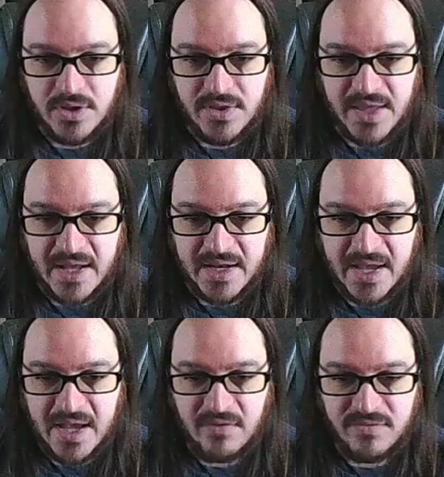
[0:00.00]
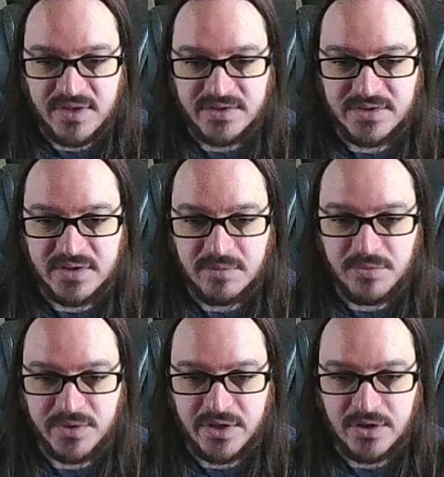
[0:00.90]
that have this
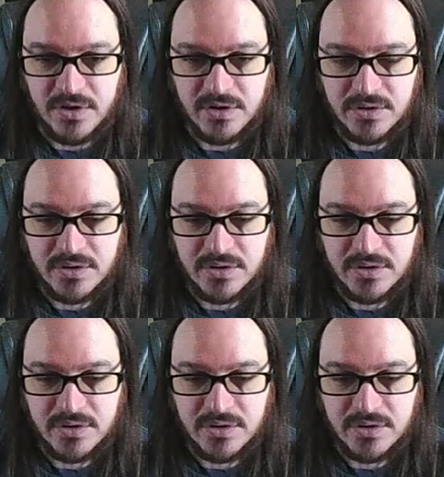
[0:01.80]
symbol here,